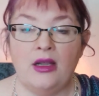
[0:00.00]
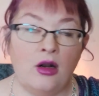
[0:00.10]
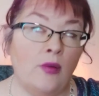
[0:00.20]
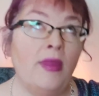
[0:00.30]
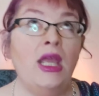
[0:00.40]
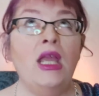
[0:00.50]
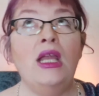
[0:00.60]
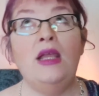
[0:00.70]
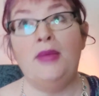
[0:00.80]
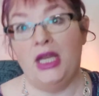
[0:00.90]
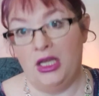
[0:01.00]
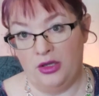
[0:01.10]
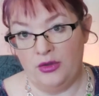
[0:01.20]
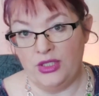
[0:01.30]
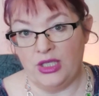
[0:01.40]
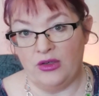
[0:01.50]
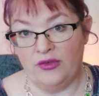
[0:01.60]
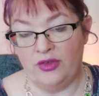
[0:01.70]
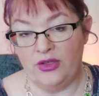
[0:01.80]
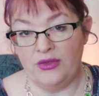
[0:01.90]
and her many, many news
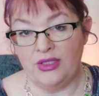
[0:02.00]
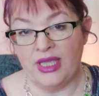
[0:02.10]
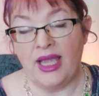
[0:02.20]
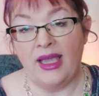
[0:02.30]
interviews.